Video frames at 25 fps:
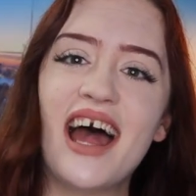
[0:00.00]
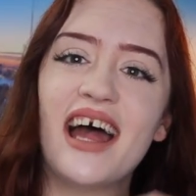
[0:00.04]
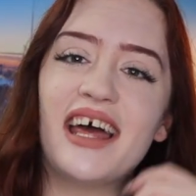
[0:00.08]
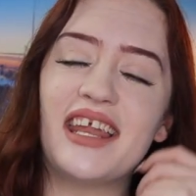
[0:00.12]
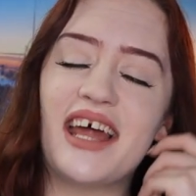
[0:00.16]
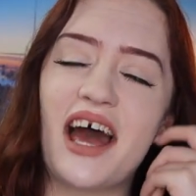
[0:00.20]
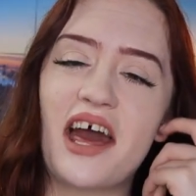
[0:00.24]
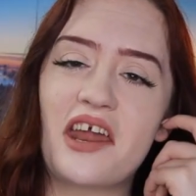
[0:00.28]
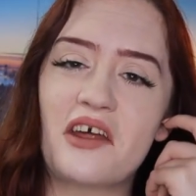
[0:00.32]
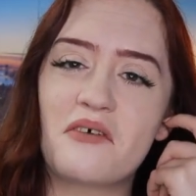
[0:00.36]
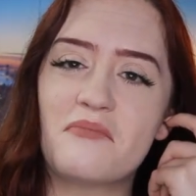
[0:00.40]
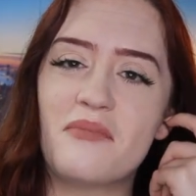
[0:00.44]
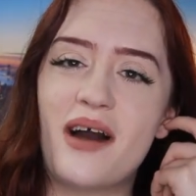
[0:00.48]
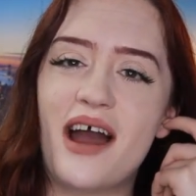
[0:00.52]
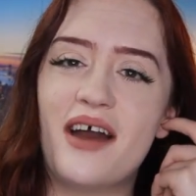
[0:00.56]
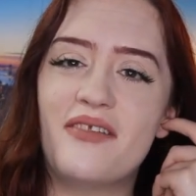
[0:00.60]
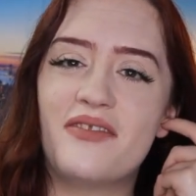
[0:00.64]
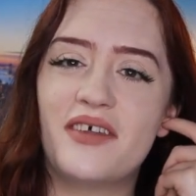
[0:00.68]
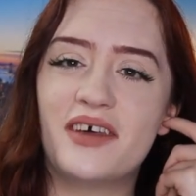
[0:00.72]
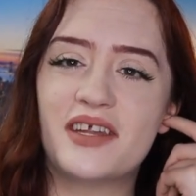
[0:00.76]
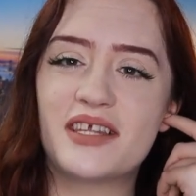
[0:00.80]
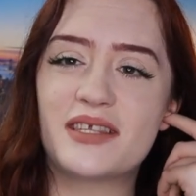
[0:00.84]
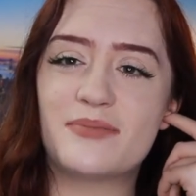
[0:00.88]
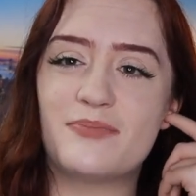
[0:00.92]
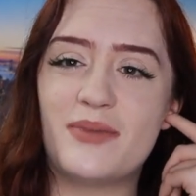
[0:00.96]
And I don't
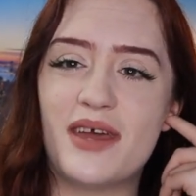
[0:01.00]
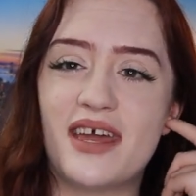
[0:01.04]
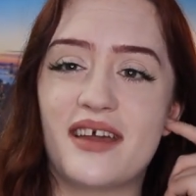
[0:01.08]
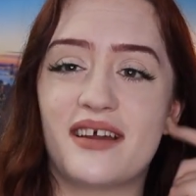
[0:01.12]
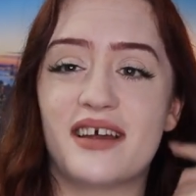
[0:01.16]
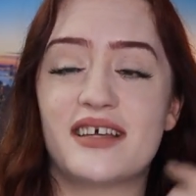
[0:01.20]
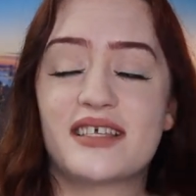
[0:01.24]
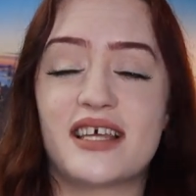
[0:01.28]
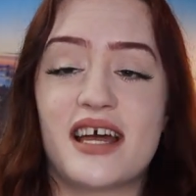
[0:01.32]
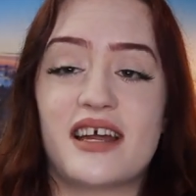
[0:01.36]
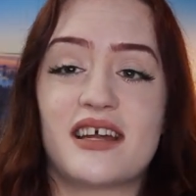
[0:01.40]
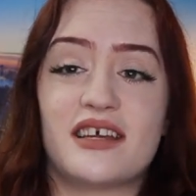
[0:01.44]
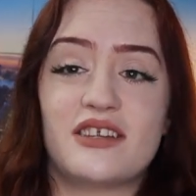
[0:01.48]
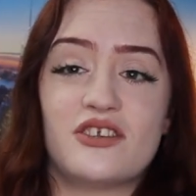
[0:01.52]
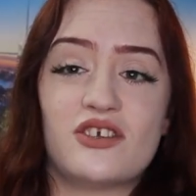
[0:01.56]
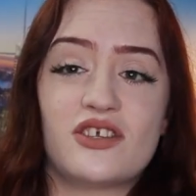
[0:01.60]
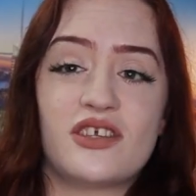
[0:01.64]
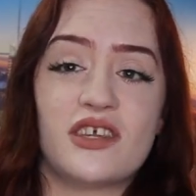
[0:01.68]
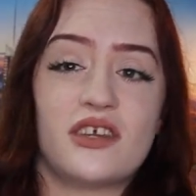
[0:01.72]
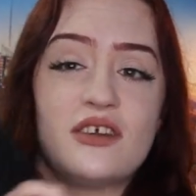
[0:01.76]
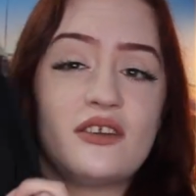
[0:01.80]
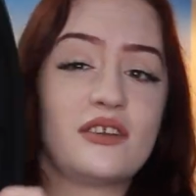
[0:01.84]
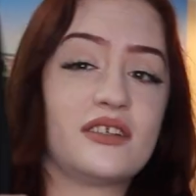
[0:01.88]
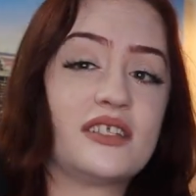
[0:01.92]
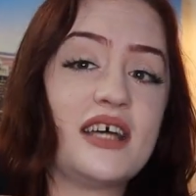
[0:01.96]
mind that it's big because I can
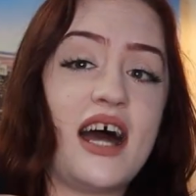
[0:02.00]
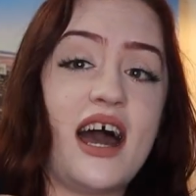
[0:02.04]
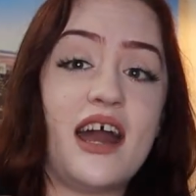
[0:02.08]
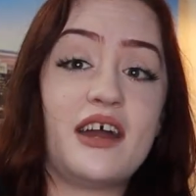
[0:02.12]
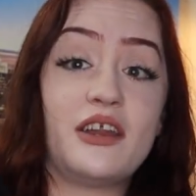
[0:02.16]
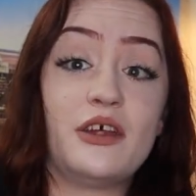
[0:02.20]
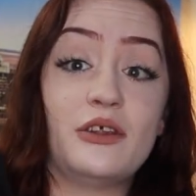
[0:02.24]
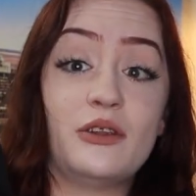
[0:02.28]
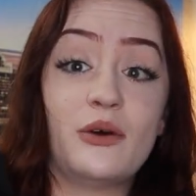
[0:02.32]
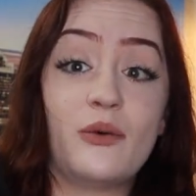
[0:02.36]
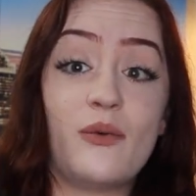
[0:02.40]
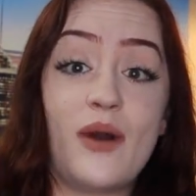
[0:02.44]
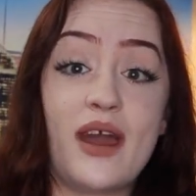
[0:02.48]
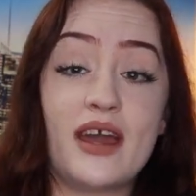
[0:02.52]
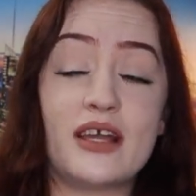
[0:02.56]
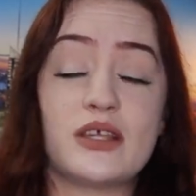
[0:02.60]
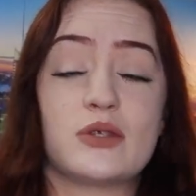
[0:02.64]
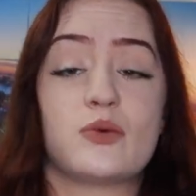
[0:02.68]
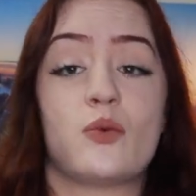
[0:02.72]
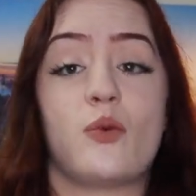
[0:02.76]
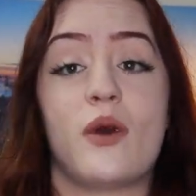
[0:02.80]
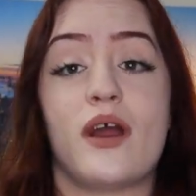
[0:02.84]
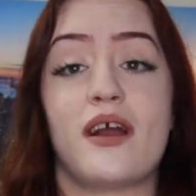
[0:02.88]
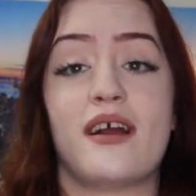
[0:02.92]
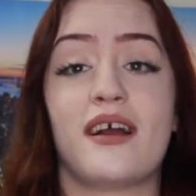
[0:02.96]
just like, tie it in the
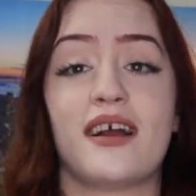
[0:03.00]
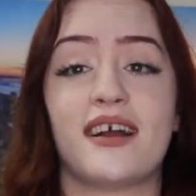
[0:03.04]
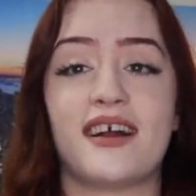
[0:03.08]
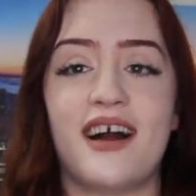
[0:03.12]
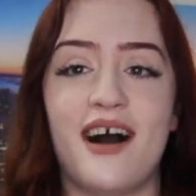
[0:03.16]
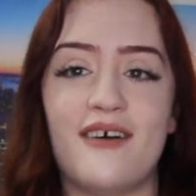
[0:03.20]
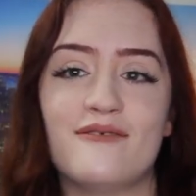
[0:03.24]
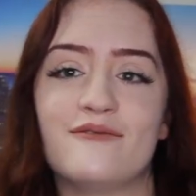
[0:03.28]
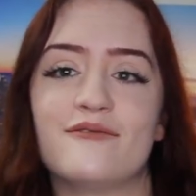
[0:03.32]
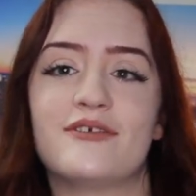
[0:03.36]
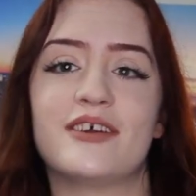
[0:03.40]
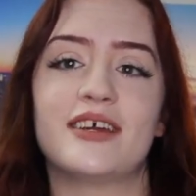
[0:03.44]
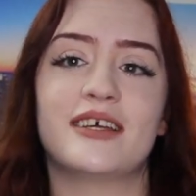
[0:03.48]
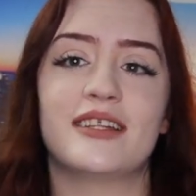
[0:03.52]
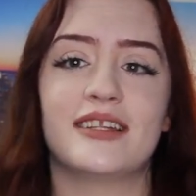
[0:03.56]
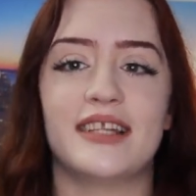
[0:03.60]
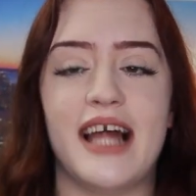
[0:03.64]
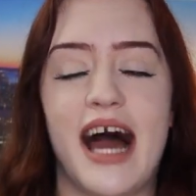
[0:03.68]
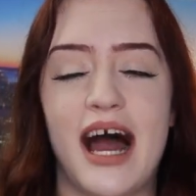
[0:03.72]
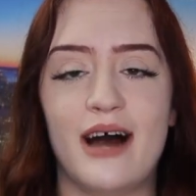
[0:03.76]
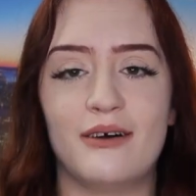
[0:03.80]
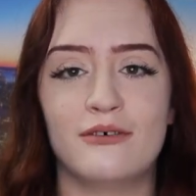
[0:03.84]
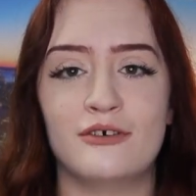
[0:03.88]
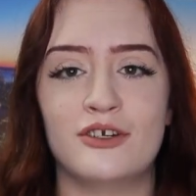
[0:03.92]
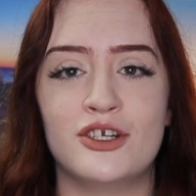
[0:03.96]
waist, wear it comfy and
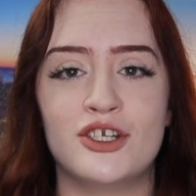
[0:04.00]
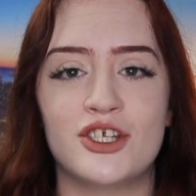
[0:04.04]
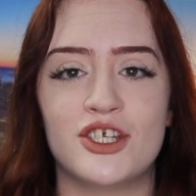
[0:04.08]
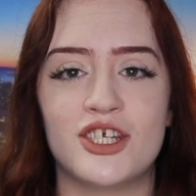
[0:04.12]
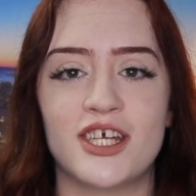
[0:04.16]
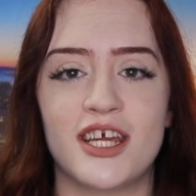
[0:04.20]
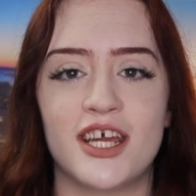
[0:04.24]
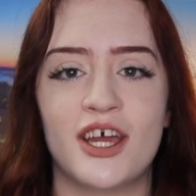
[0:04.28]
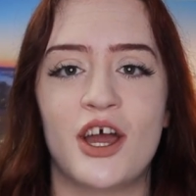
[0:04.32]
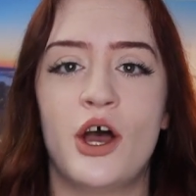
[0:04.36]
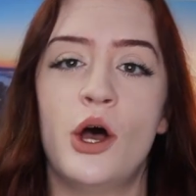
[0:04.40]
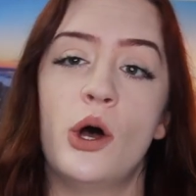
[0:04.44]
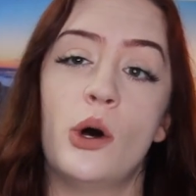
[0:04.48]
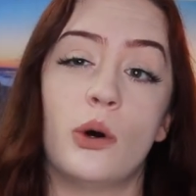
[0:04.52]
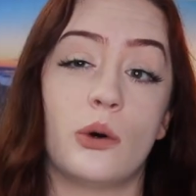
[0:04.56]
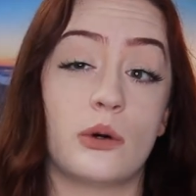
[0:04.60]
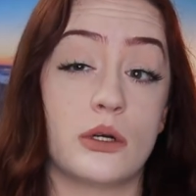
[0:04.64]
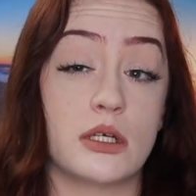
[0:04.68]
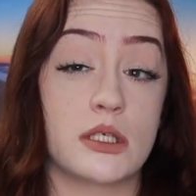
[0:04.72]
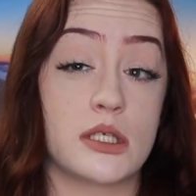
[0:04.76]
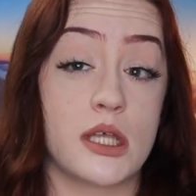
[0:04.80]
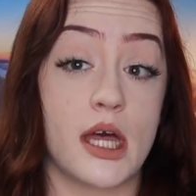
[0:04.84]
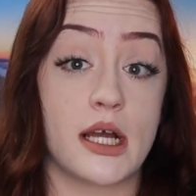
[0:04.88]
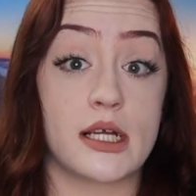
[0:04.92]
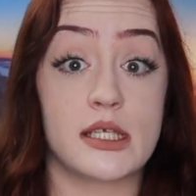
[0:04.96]
loungy
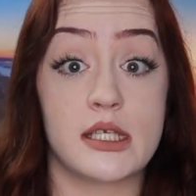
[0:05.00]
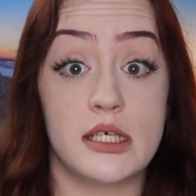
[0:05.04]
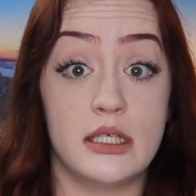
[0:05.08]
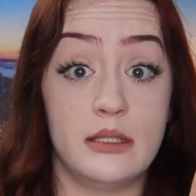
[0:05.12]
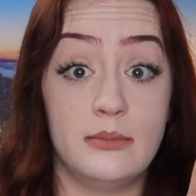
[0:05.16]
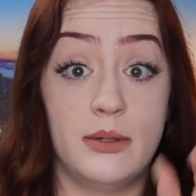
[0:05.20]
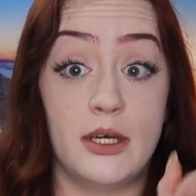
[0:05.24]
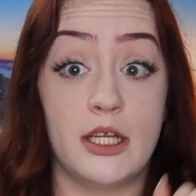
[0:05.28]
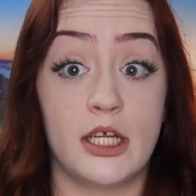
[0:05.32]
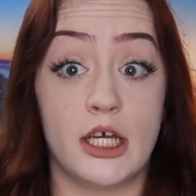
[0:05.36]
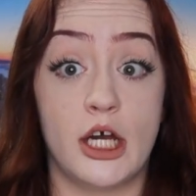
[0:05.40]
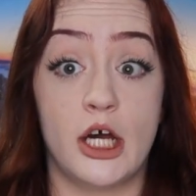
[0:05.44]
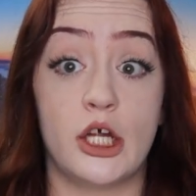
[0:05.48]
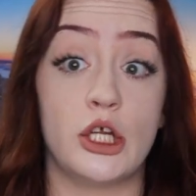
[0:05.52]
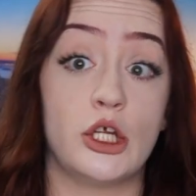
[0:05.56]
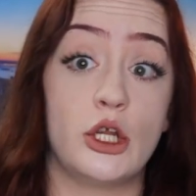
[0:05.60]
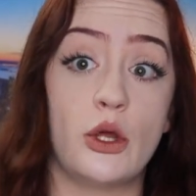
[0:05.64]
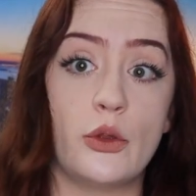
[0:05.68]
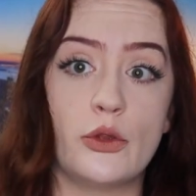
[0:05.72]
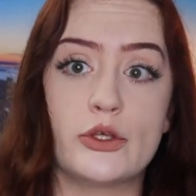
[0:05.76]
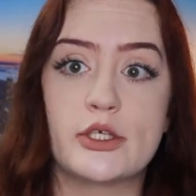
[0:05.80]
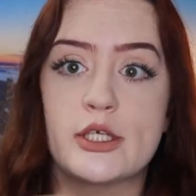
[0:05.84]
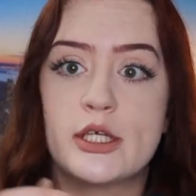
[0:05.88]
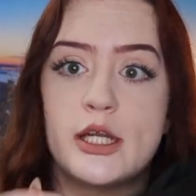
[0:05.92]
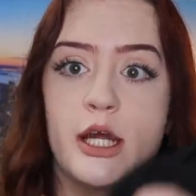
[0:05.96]
or sexy, depending on, you
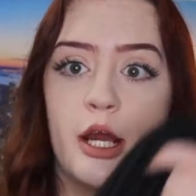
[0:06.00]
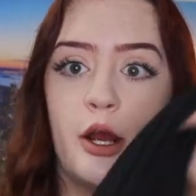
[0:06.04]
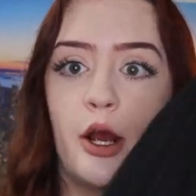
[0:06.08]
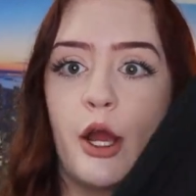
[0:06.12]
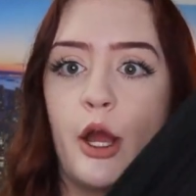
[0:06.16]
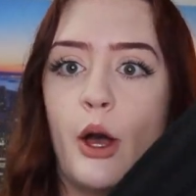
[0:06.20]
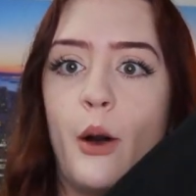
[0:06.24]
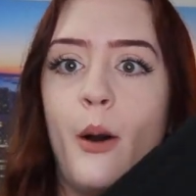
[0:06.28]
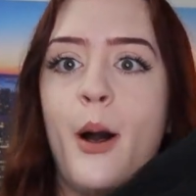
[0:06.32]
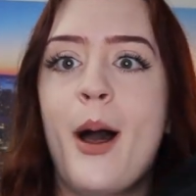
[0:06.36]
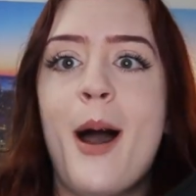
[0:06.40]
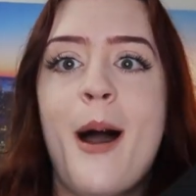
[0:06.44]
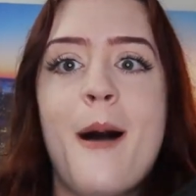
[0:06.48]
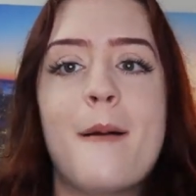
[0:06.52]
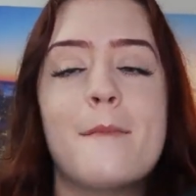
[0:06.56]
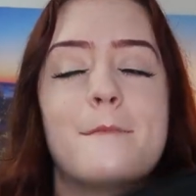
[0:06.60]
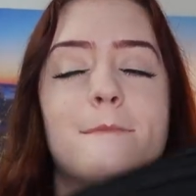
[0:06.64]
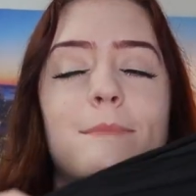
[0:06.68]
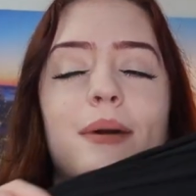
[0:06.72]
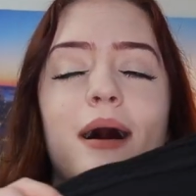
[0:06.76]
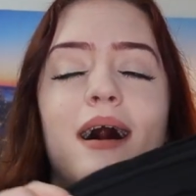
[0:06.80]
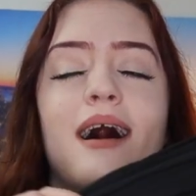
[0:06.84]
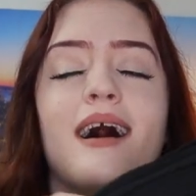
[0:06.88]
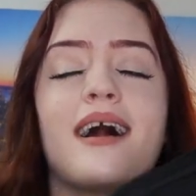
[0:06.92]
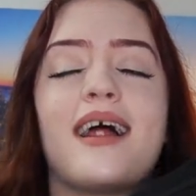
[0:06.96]
know, the scenario
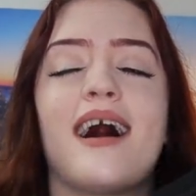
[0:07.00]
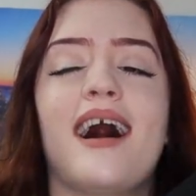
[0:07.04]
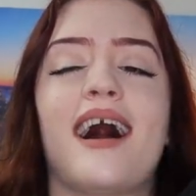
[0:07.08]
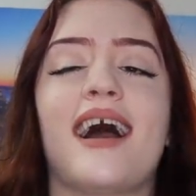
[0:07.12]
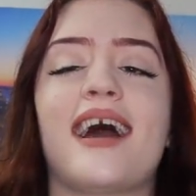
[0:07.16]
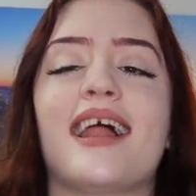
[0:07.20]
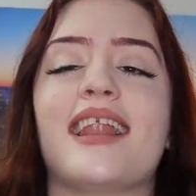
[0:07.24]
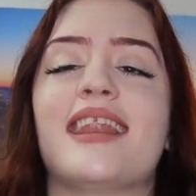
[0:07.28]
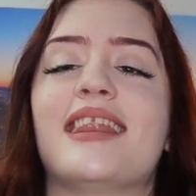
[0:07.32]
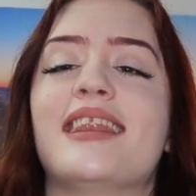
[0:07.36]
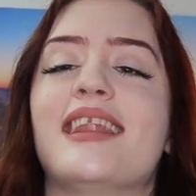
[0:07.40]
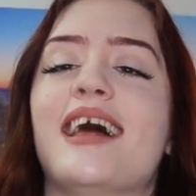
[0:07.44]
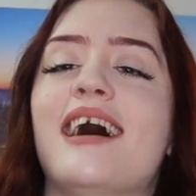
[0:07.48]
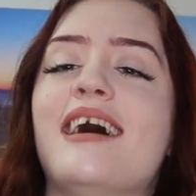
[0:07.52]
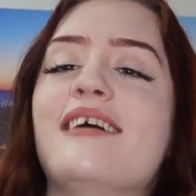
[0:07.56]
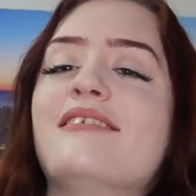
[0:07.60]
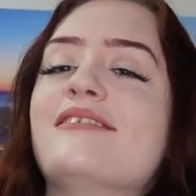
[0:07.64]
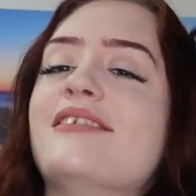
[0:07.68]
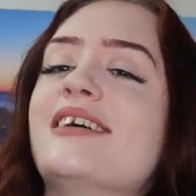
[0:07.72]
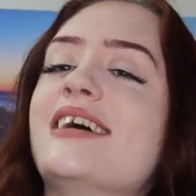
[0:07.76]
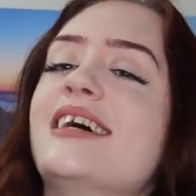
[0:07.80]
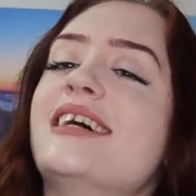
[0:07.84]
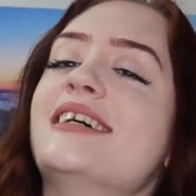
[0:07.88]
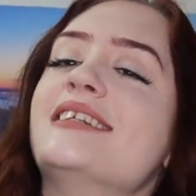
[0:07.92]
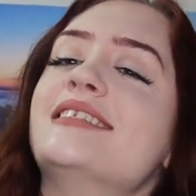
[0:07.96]
but I
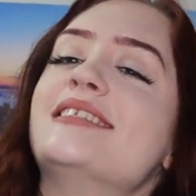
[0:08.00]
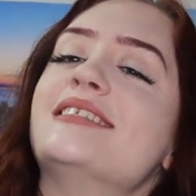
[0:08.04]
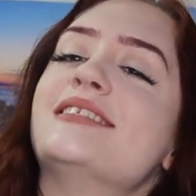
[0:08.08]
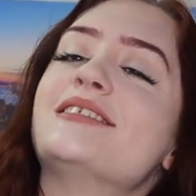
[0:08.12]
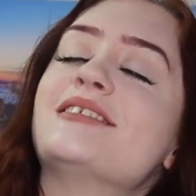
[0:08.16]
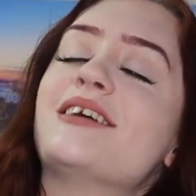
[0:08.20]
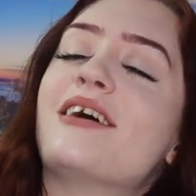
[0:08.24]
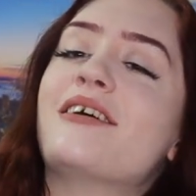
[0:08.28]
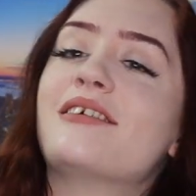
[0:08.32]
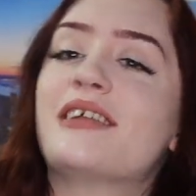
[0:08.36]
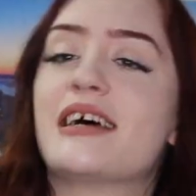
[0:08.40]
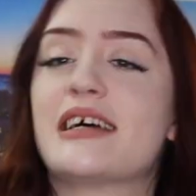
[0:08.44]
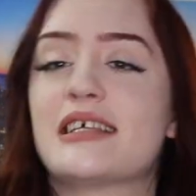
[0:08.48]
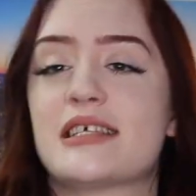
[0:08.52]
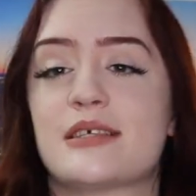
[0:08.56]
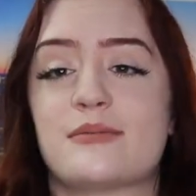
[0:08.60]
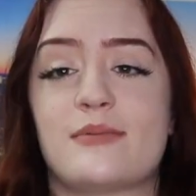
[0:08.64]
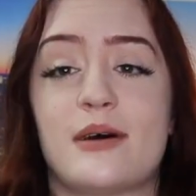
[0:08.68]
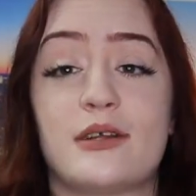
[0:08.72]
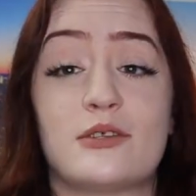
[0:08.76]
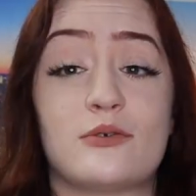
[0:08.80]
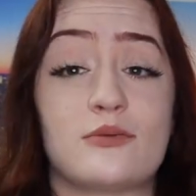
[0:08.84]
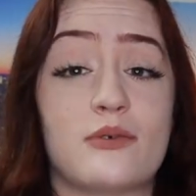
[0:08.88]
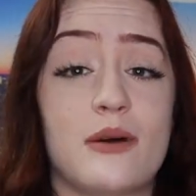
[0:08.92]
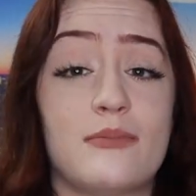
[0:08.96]
love it. It's so nice. I
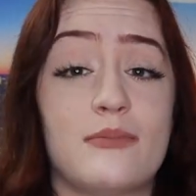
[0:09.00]
about to